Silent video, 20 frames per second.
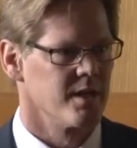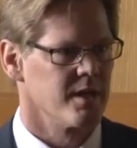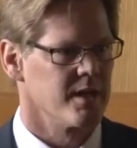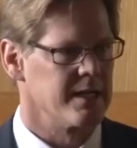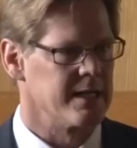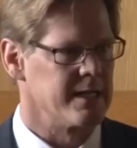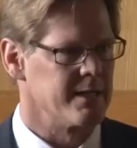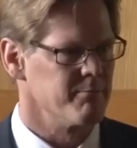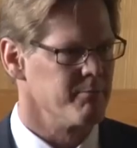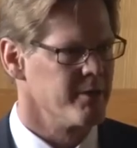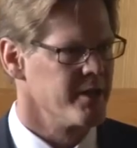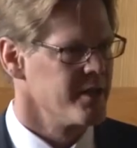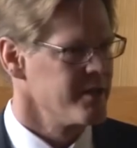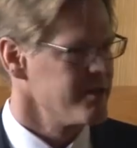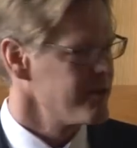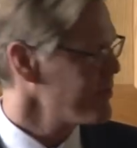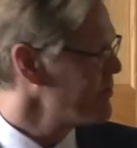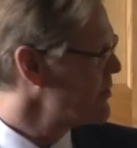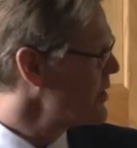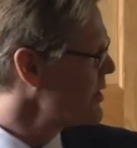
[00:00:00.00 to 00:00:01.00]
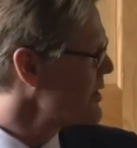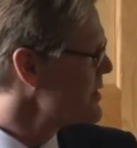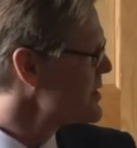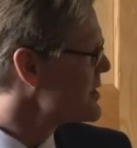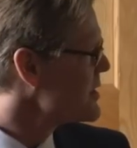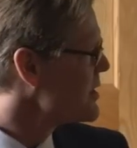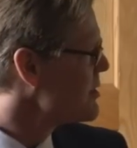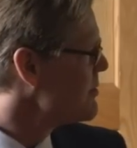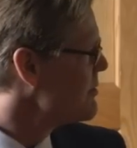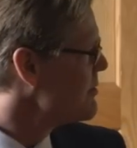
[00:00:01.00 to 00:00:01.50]
Um, very
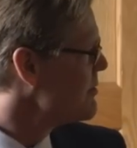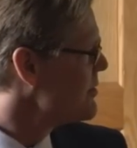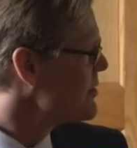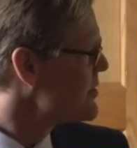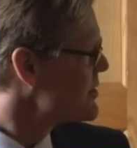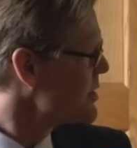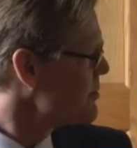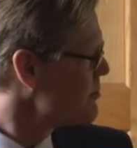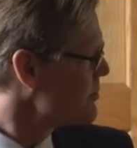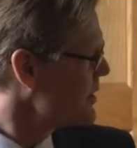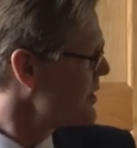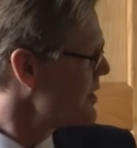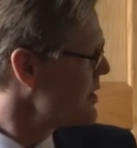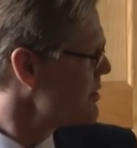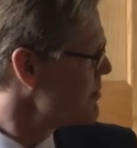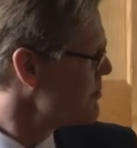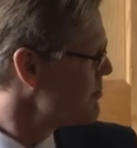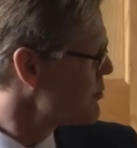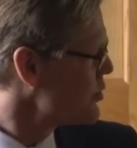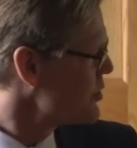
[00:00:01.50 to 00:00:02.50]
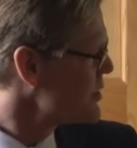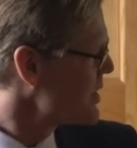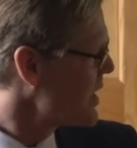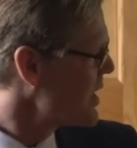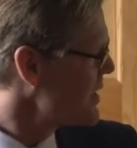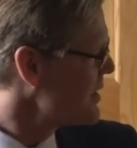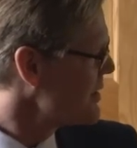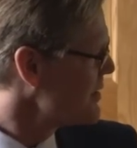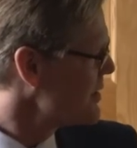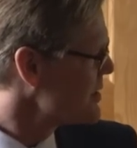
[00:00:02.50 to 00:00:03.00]
sim simply
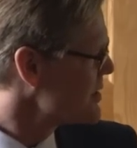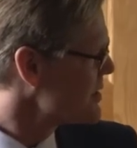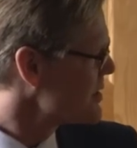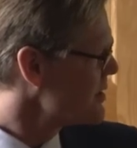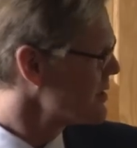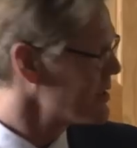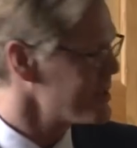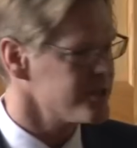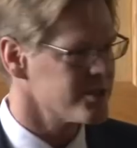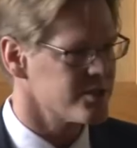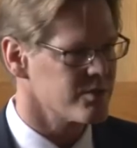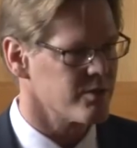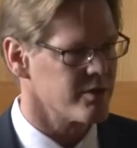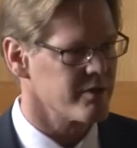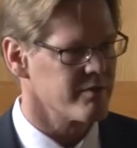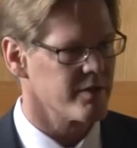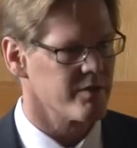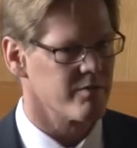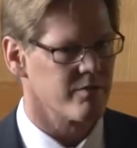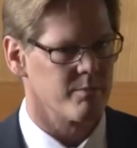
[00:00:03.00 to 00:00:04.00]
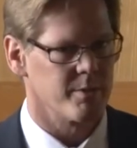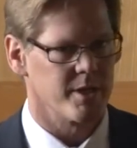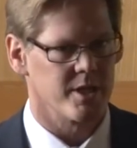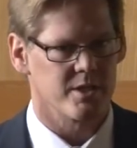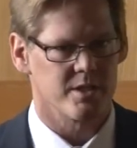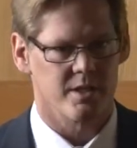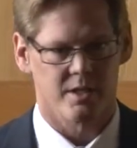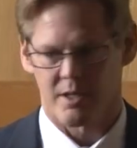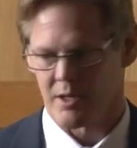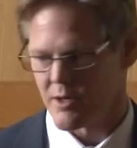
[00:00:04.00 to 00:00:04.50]
presenting this, this sort of
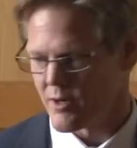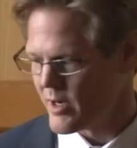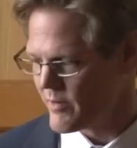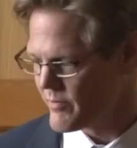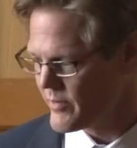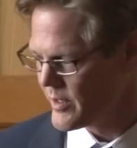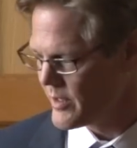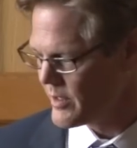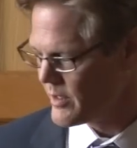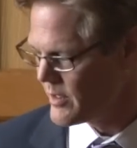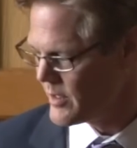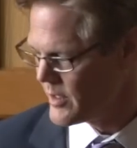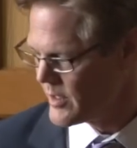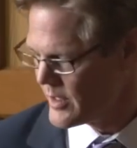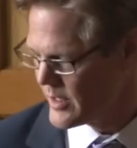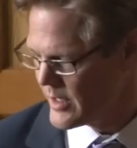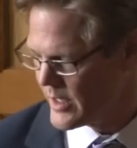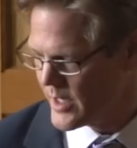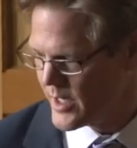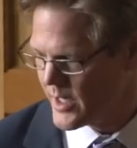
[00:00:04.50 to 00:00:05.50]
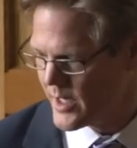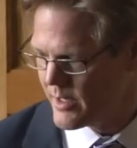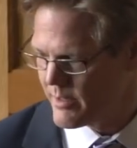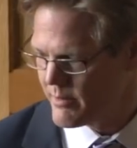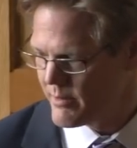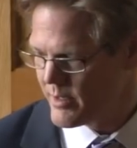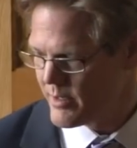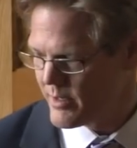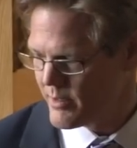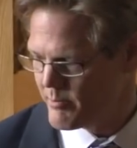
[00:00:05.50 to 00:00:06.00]
information can often uh,
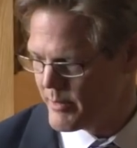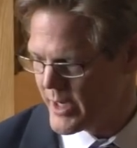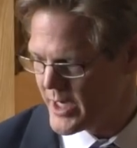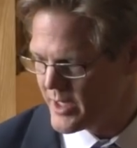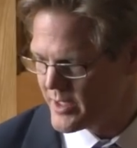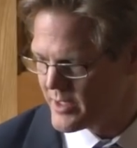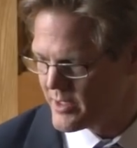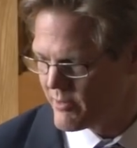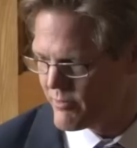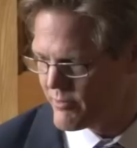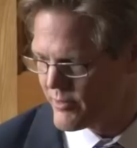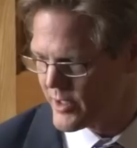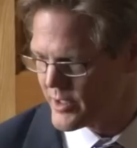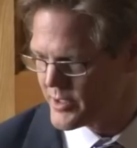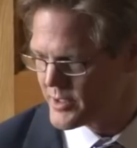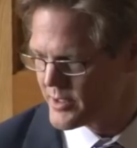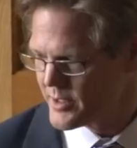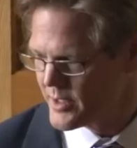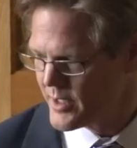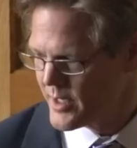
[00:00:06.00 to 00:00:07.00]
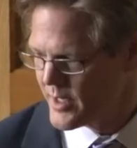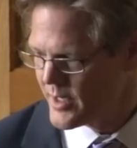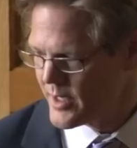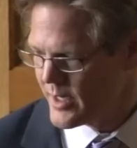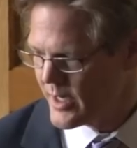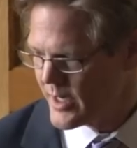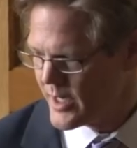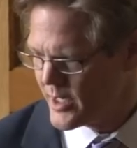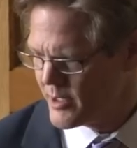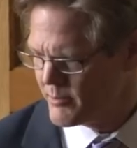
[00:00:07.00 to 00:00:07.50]
make a difference.
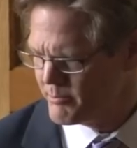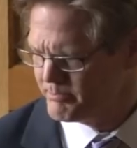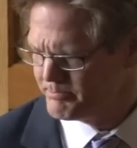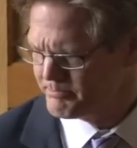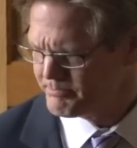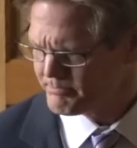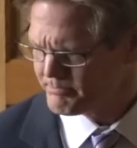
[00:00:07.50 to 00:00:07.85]
Um,